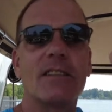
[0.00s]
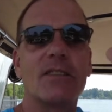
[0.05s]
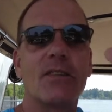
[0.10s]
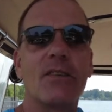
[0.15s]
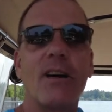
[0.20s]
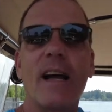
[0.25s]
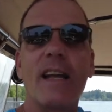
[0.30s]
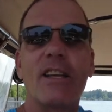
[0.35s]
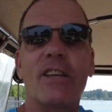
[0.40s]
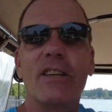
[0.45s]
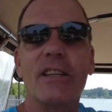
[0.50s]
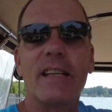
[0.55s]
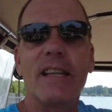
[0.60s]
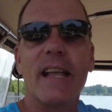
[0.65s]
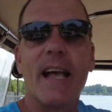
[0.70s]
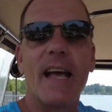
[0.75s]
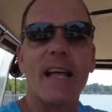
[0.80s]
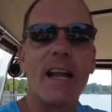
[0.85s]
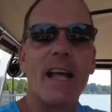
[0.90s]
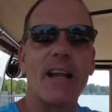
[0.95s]
So I couldn't
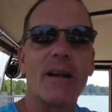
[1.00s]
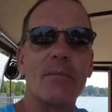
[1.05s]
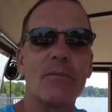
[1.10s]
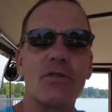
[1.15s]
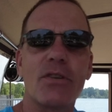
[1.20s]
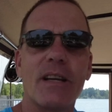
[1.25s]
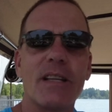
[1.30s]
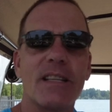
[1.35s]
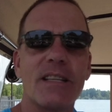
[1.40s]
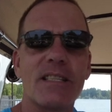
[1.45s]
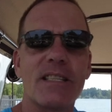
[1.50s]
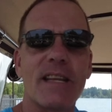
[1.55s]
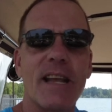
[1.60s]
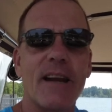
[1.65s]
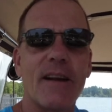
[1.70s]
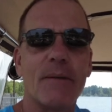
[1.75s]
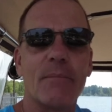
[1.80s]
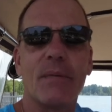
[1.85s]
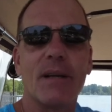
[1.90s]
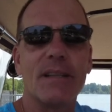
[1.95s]
get at him, tried to
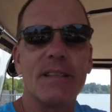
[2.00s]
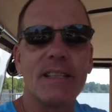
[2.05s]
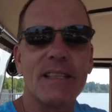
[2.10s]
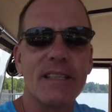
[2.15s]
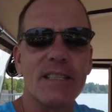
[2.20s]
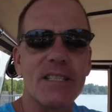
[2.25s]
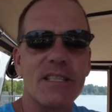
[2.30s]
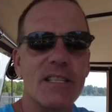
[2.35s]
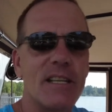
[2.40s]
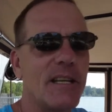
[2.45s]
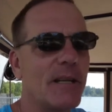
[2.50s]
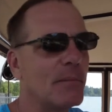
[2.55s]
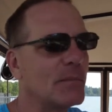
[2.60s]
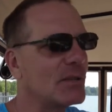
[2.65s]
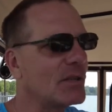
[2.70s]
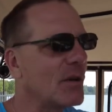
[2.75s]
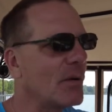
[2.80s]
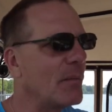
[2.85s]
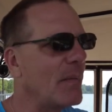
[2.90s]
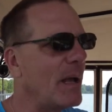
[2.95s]
scare him, but didn't see him.
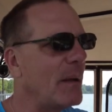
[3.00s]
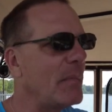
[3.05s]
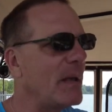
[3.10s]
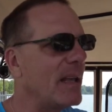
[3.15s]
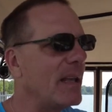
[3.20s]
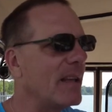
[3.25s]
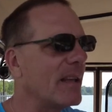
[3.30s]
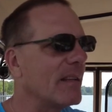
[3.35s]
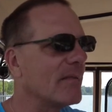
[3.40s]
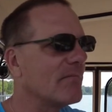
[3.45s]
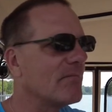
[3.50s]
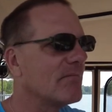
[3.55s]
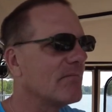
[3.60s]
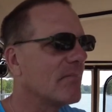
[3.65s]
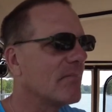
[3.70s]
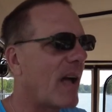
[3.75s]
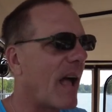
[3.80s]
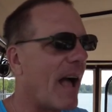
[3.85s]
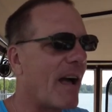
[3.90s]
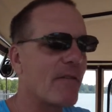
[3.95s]
So maybe
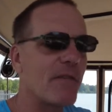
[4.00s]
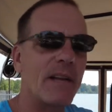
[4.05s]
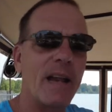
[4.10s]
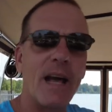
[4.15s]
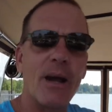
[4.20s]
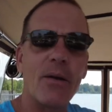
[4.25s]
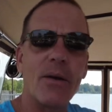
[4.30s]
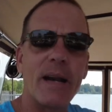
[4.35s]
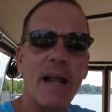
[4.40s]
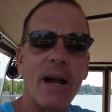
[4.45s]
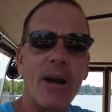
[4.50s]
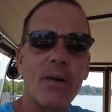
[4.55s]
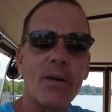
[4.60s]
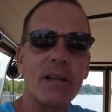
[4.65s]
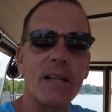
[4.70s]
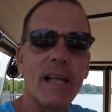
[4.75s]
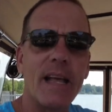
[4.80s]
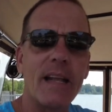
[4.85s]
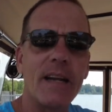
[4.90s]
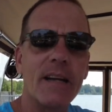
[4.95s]
half an hour, an
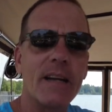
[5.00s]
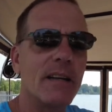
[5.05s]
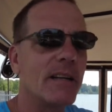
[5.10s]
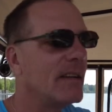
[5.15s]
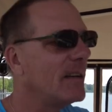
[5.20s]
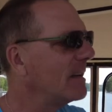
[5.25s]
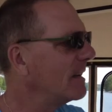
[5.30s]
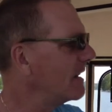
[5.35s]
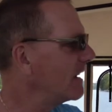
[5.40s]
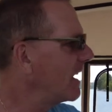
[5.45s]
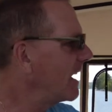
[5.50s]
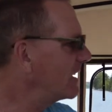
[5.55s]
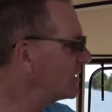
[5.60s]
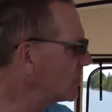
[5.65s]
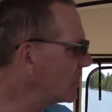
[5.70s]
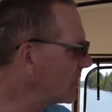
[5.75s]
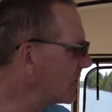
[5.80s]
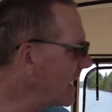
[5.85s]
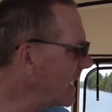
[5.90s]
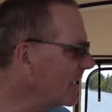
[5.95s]
hour later, I
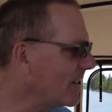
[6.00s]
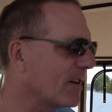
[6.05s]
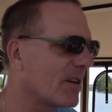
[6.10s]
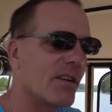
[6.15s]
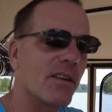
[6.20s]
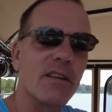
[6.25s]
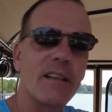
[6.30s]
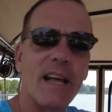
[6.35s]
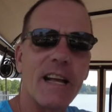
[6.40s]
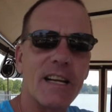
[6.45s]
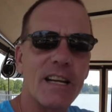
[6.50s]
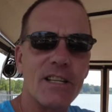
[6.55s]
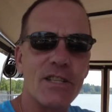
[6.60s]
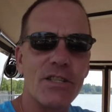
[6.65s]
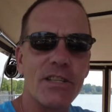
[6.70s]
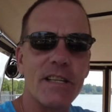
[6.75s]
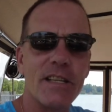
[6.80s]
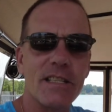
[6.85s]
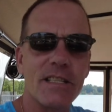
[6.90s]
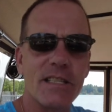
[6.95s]
told Anchor Girl that because
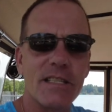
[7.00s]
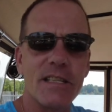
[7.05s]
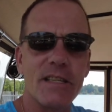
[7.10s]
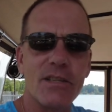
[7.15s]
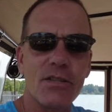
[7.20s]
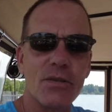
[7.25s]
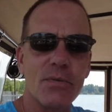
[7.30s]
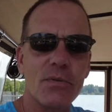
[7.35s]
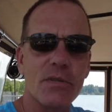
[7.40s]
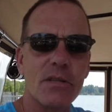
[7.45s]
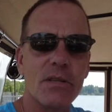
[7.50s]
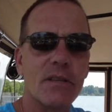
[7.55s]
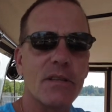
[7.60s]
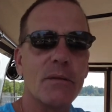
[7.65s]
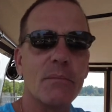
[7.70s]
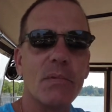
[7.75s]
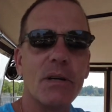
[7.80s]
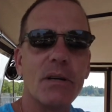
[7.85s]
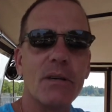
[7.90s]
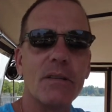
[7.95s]
she didn't see it. She was on
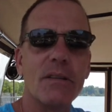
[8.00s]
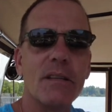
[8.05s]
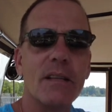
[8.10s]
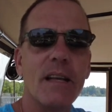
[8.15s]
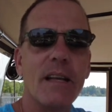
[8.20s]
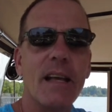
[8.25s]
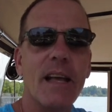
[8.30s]
the boat.